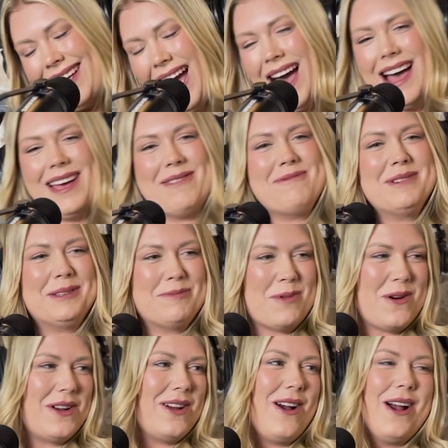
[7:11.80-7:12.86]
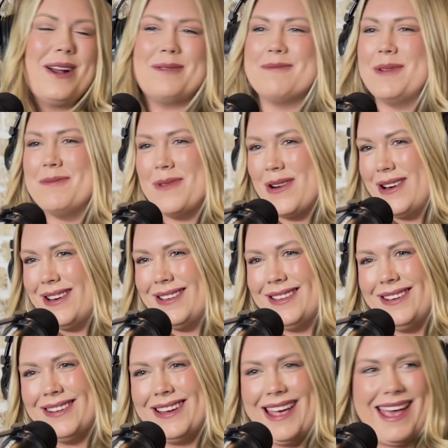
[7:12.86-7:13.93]
I was born at Hardin Memorial,
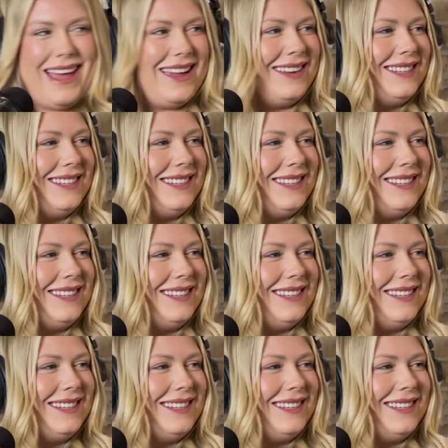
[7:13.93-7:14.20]
okay?